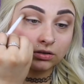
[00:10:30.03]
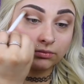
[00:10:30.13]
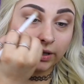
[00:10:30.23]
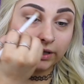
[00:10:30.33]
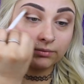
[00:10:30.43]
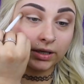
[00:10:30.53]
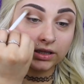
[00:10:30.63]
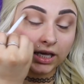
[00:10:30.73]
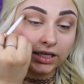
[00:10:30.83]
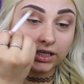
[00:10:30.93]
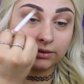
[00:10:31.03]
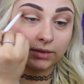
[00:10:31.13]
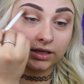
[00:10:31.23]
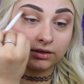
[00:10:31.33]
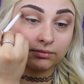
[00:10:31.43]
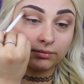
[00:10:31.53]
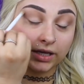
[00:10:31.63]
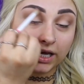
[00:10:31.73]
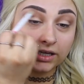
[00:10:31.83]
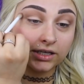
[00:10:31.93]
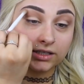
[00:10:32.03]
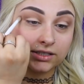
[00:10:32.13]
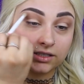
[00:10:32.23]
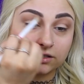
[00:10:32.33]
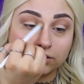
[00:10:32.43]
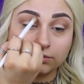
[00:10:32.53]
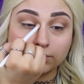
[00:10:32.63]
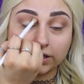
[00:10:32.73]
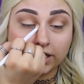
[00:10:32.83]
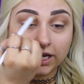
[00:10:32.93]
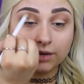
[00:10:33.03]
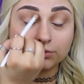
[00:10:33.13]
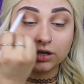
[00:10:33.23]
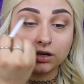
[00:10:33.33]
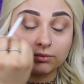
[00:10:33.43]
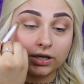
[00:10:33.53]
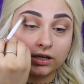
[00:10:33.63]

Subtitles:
my lighting, my editing system, my camera,